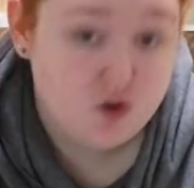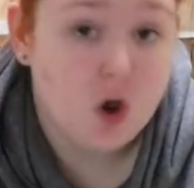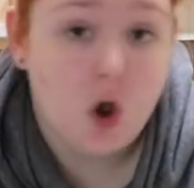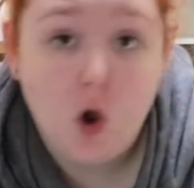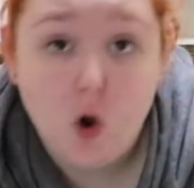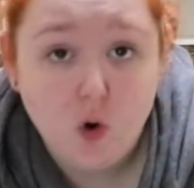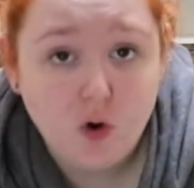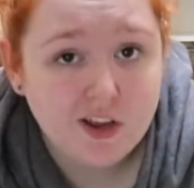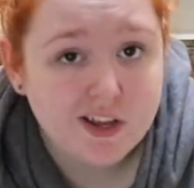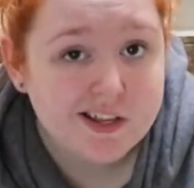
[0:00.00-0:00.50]

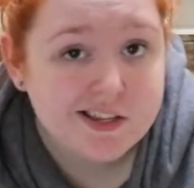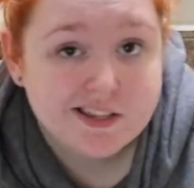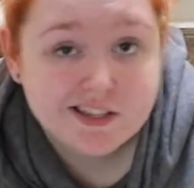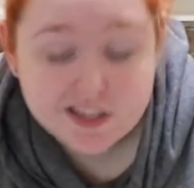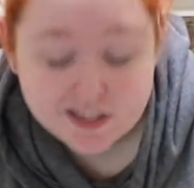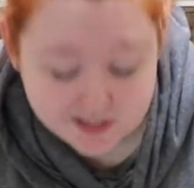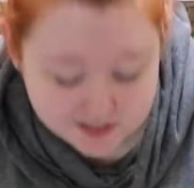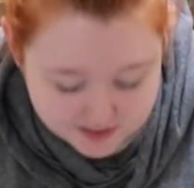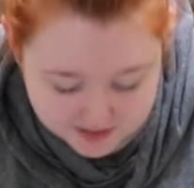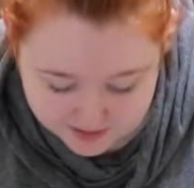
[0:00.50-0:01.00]
show
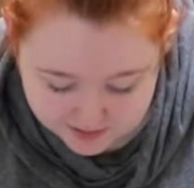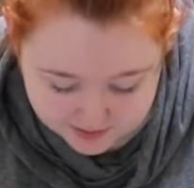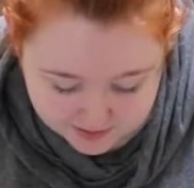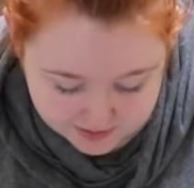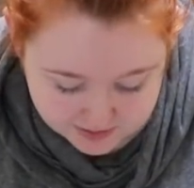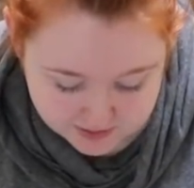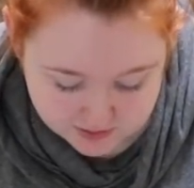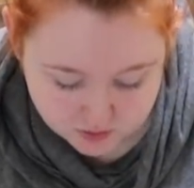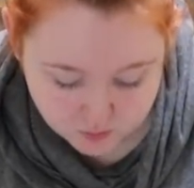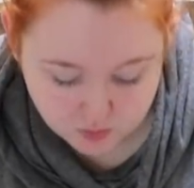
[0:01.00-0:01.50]

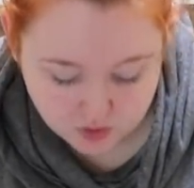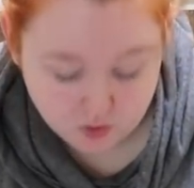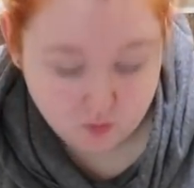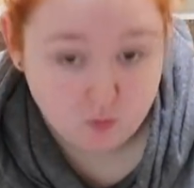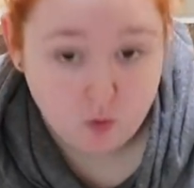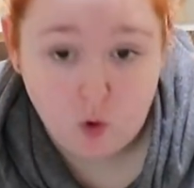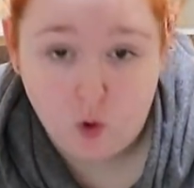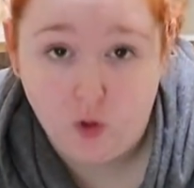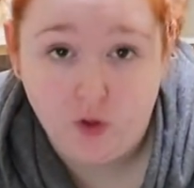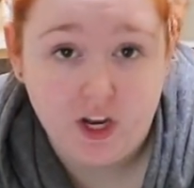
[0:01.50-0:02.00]
consistency so we can
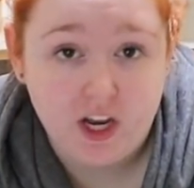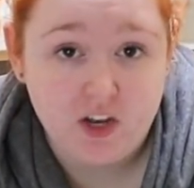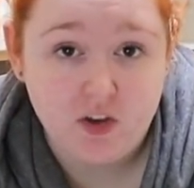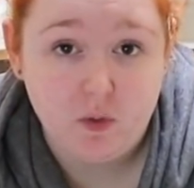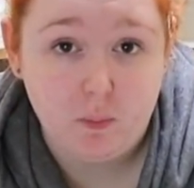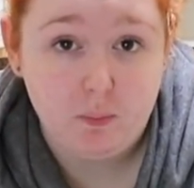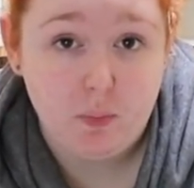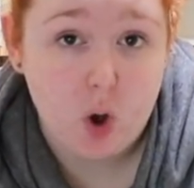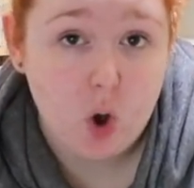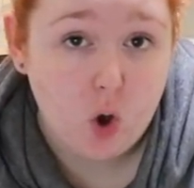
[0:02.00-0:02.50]
roll it
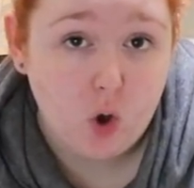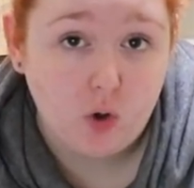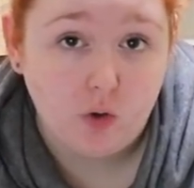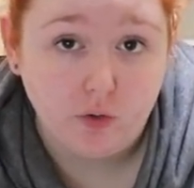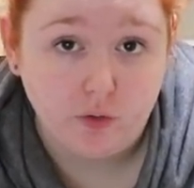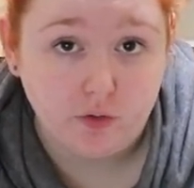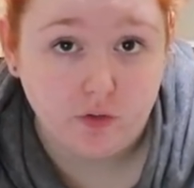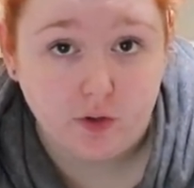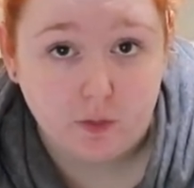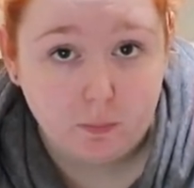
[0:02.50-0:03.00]
into
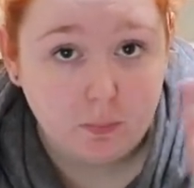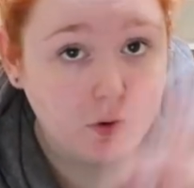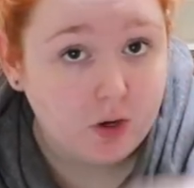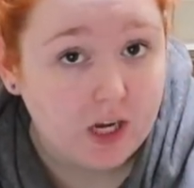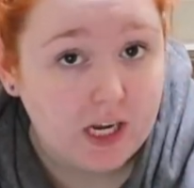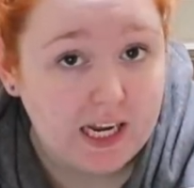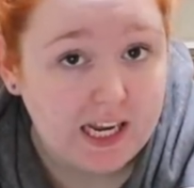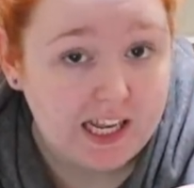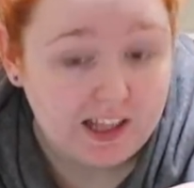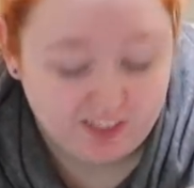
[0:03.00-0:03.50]
balls and put
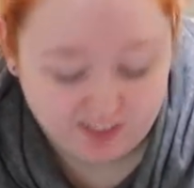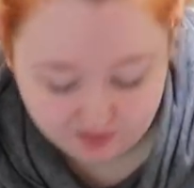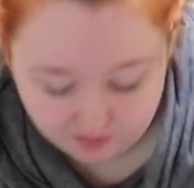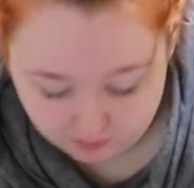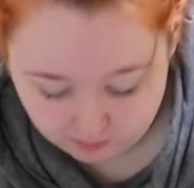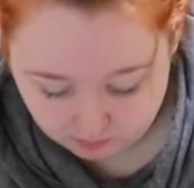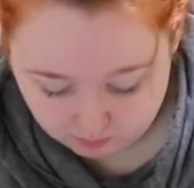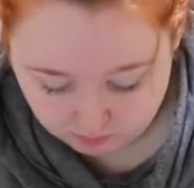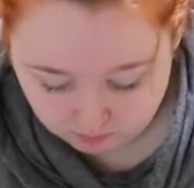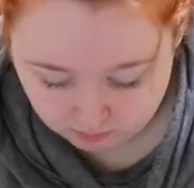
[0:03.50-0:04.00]
it in